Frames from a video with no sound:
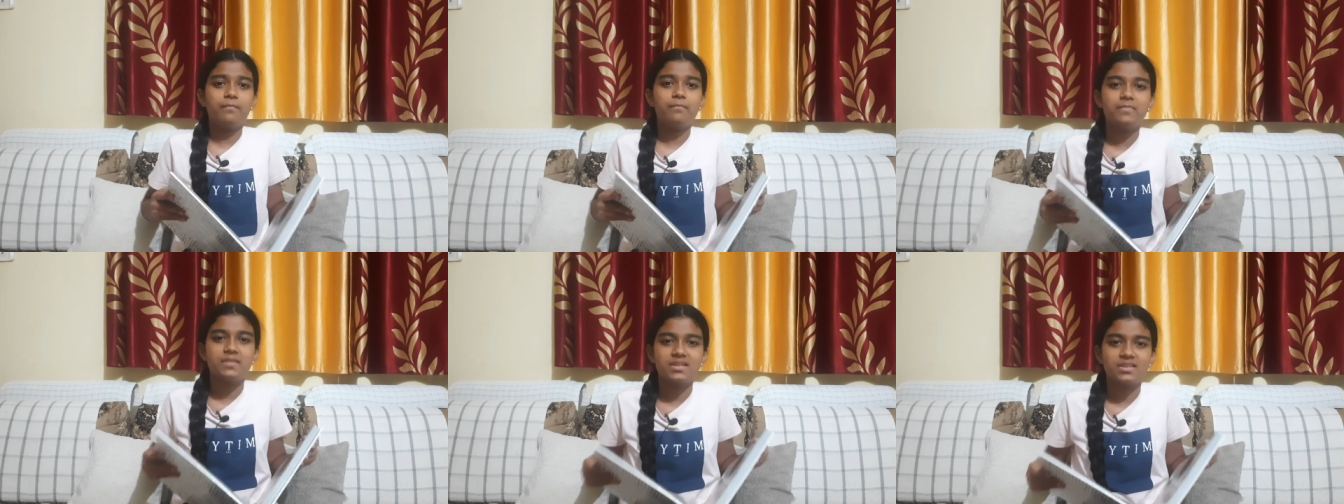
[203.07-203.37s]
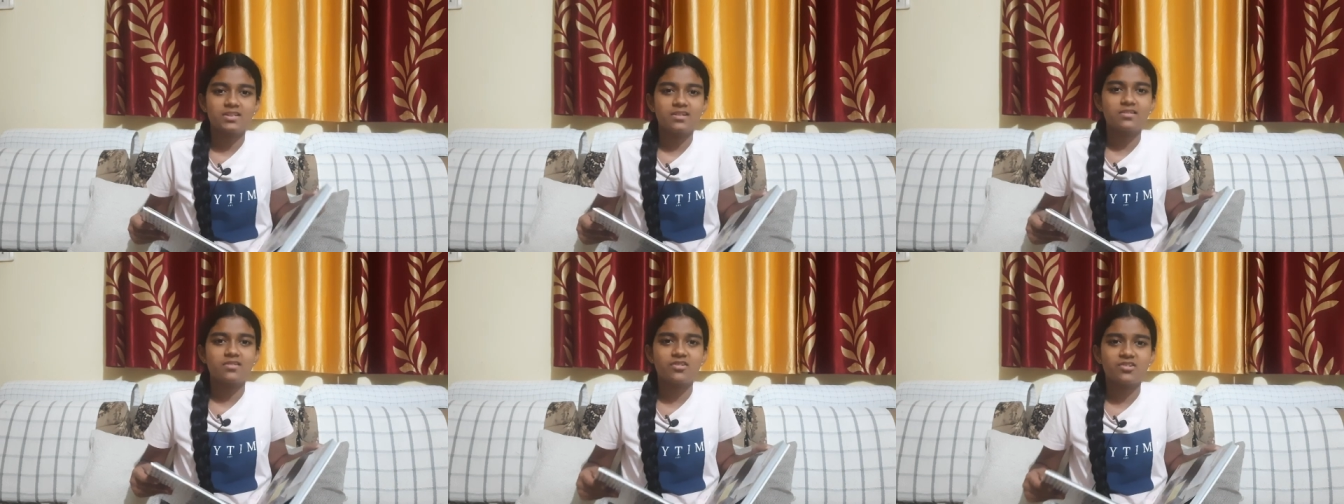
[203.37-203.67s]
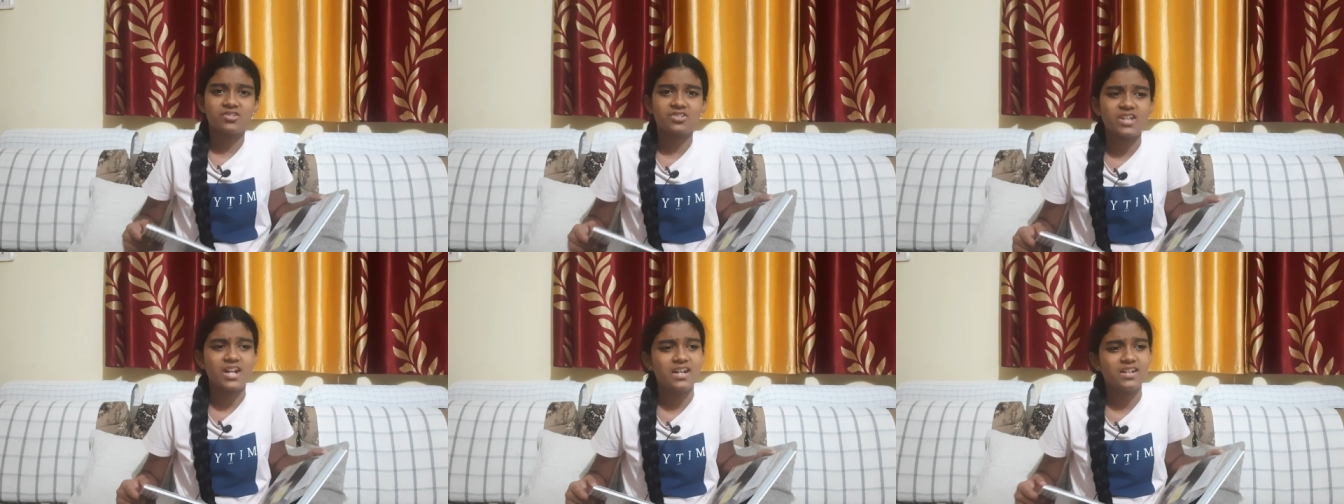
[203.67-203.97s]

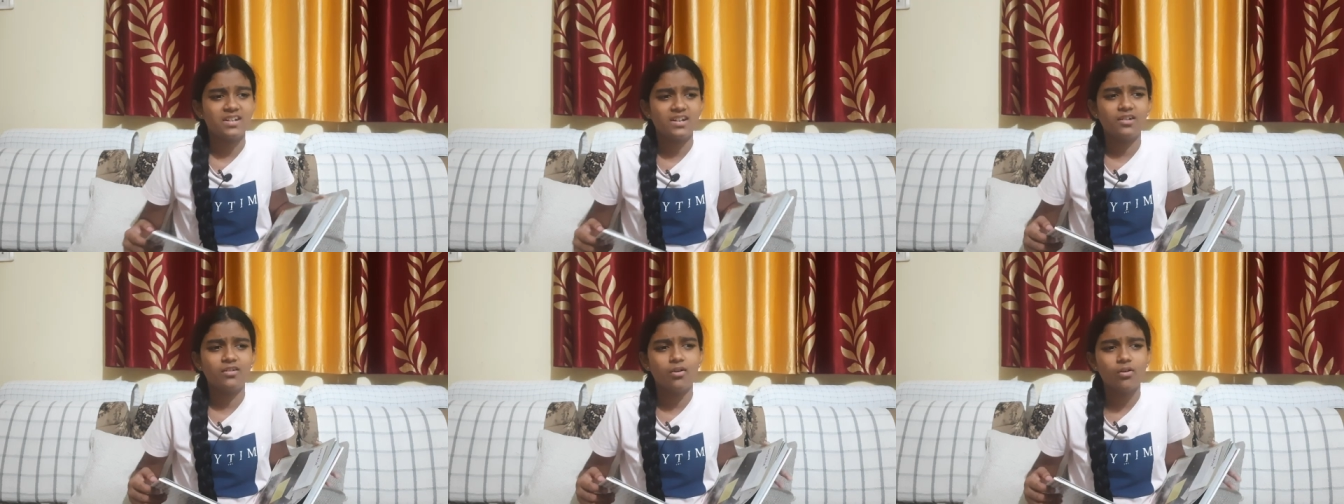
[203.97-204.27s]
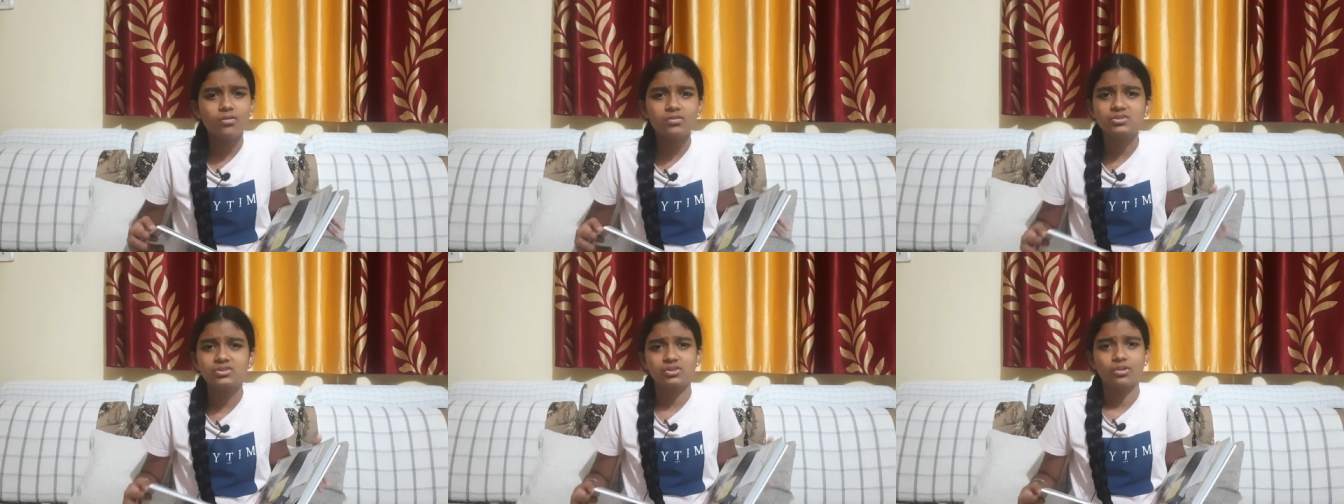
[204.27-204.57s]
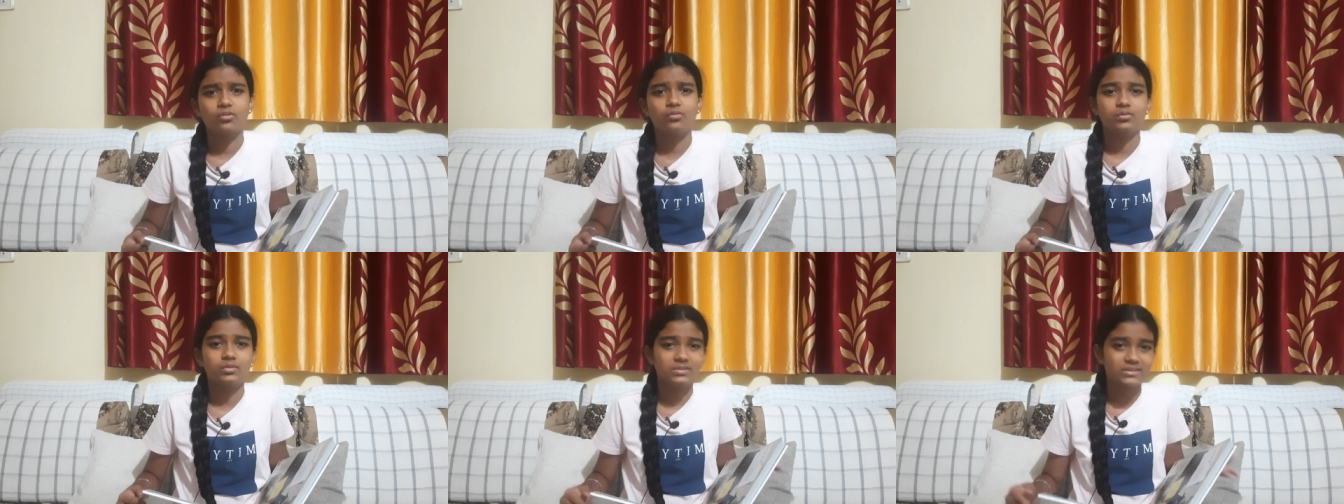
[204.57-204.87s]
misunderstanding
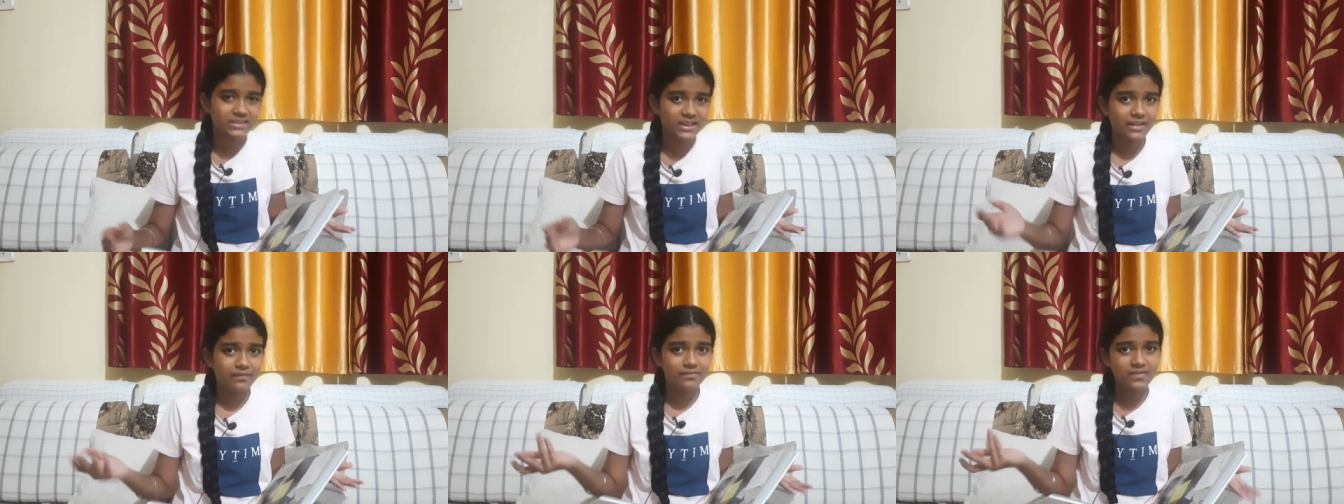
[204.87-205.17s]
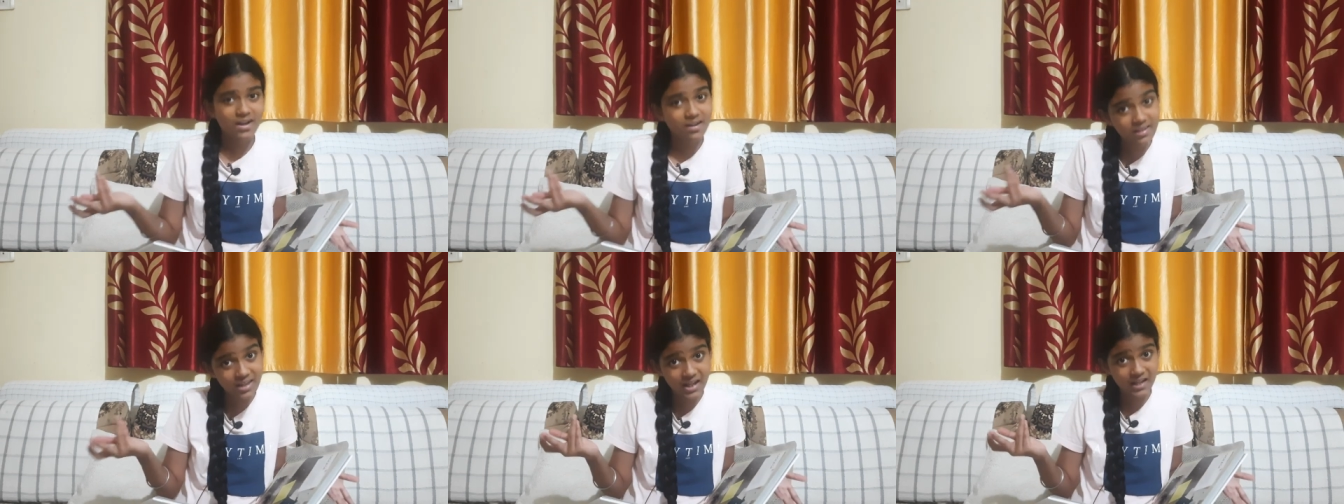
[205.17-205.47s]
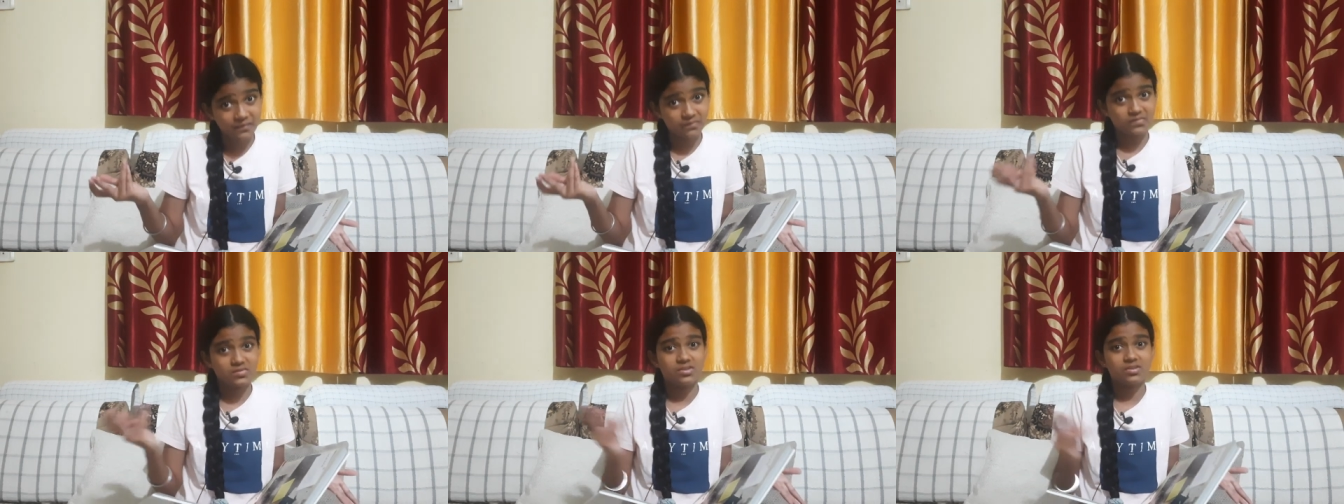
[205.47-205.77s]
also saved their
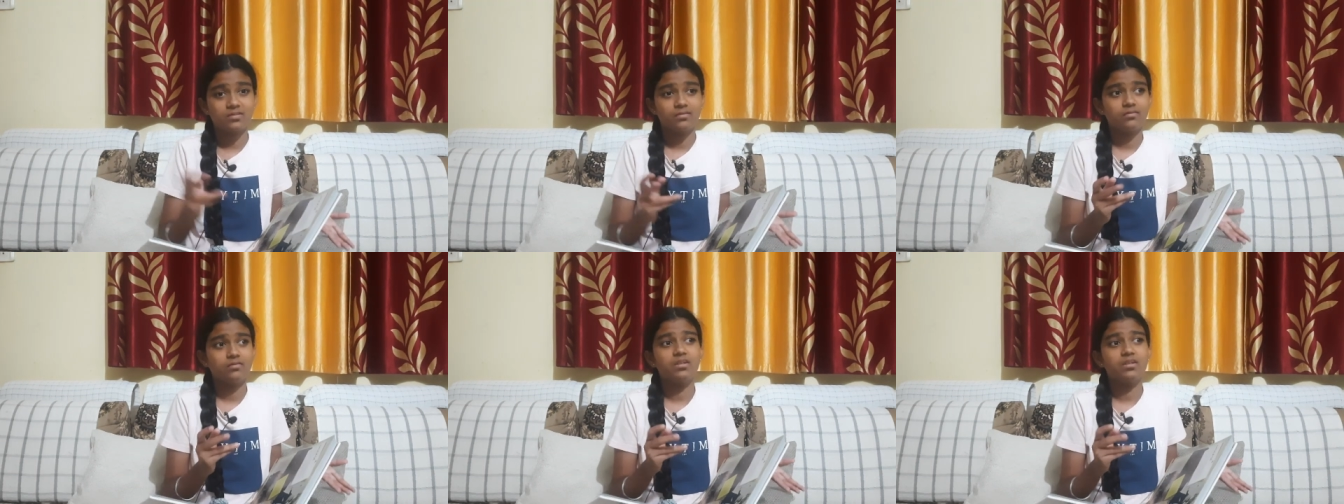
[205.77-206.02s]
lives